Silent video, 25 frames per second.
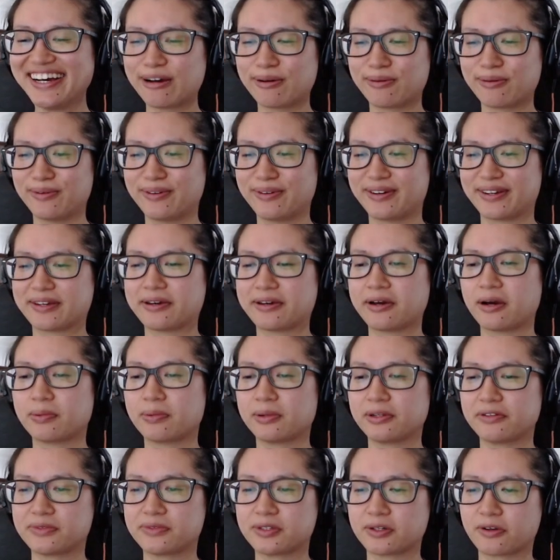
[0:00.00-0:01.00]
What a
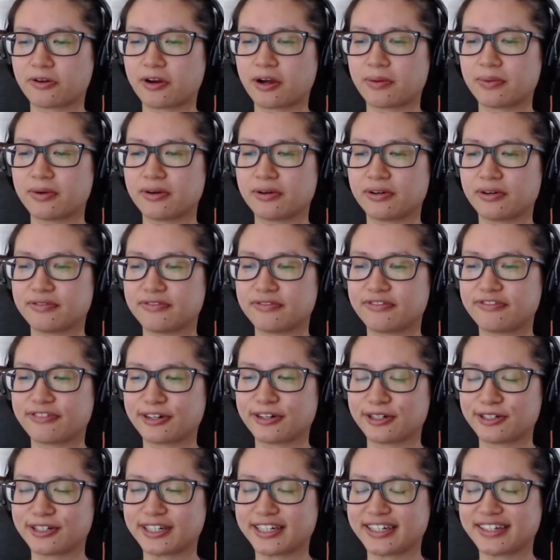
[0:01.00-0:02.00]
couple of decrepit old
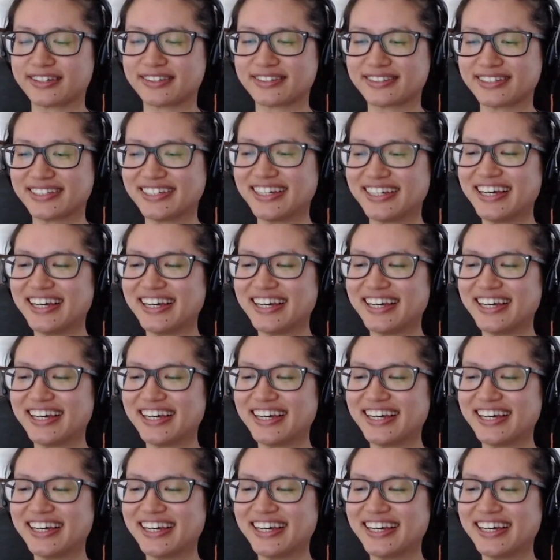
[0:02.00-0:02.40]
fogies.